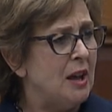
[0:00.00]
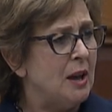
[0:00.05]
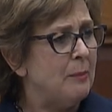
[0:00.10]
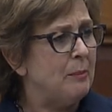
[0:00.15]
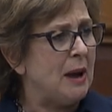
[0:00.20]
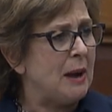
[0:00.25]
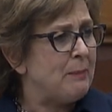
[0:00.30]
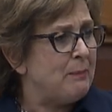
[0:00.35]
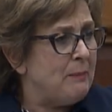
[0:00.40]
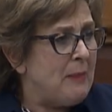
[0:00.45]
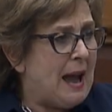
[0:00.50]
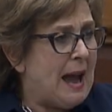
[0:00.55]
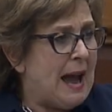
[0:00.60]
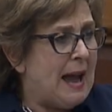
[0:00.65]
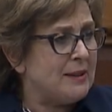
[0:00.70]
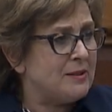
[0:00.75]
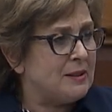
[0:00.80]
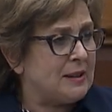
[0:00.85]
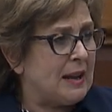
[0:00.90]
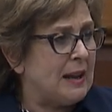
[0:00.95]
by
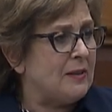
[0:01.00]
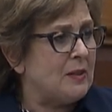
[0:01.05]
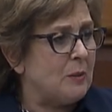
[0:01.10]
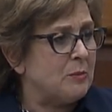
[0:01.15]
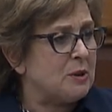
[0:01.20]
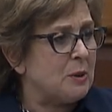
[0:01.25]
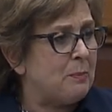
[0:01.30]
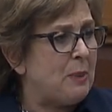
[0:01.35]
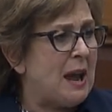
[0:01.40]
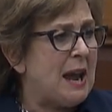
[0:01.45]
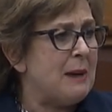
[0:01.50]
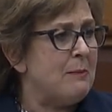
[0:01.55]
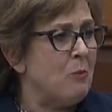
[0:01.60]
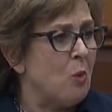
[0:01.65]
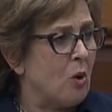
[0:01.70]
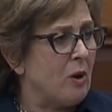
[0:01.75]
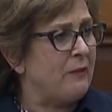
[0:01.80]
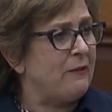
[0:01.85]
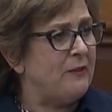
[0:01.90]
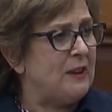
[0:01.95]
asking them to pay
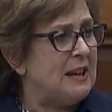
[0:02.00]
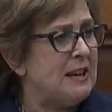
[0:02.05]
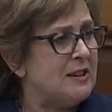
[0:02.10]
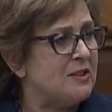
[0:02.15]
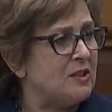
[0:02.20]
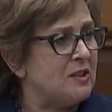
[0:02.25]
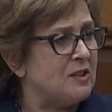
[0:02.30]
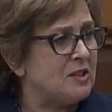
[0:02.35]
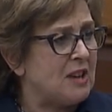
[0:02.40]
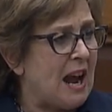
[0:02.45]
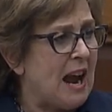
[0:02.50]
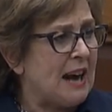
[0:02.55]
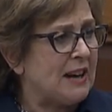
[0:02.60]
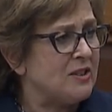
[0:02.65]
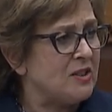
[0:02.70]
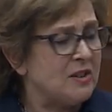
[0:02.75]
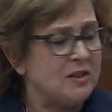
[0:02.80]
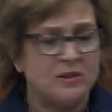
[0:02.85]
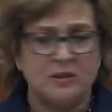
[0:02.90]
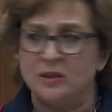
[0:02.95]
more fees and
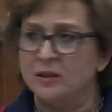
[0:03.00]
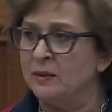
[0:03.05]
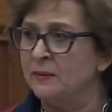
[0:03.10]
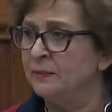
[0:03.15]
taxes?